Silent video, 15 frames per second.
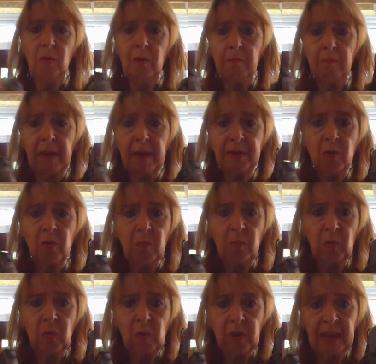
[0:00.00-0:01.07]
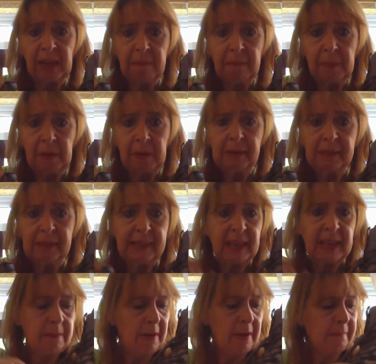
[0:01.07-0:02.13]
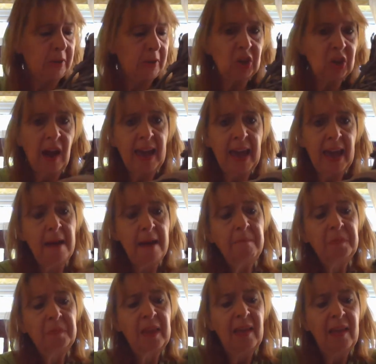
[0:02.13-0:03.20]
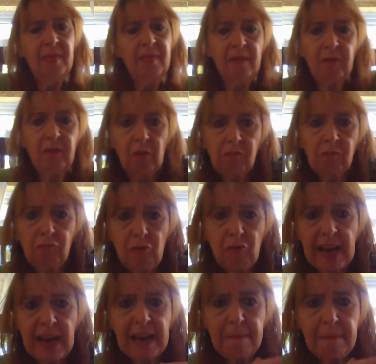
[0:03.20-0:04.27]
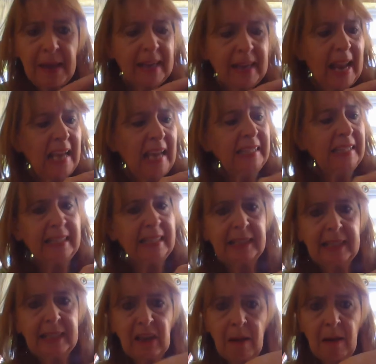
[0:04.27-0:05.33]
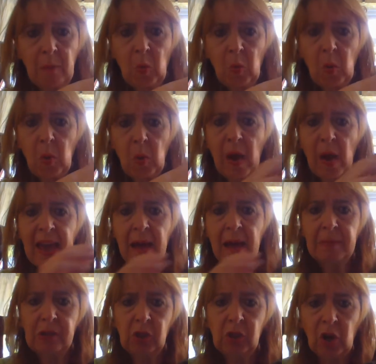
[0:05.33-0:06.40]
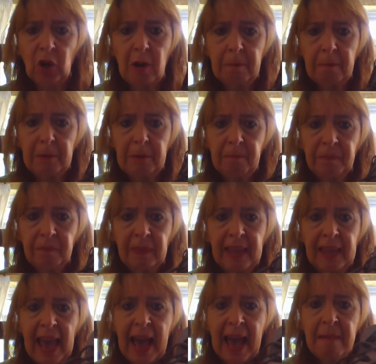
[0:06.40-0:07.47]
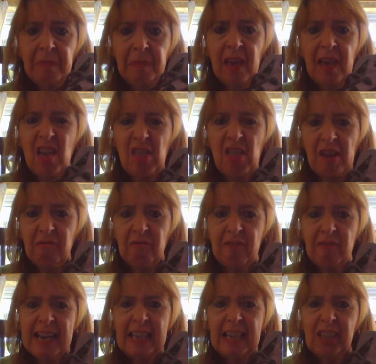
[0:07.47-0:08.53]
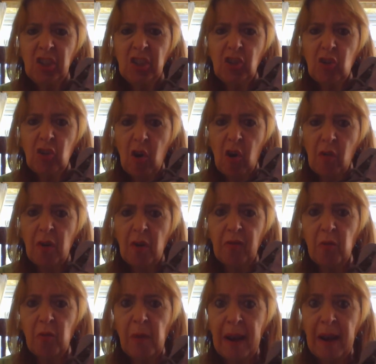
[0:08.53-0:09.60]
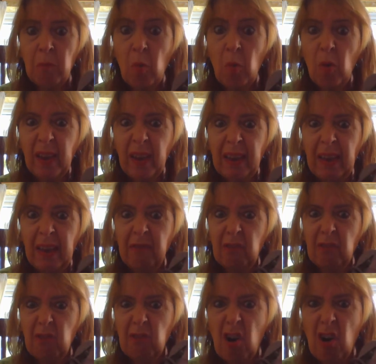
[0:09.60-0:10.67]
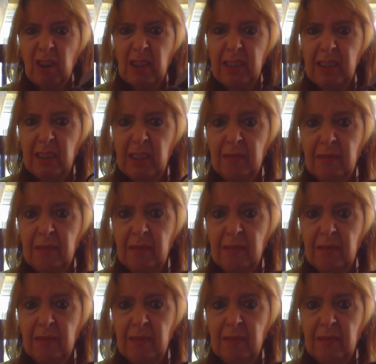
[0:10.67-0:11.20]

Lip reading: normal walking boots. They come up much higher. They've got really big laces that come all the way up the top. Yeah, they're really strong for when I'm walking over rocks,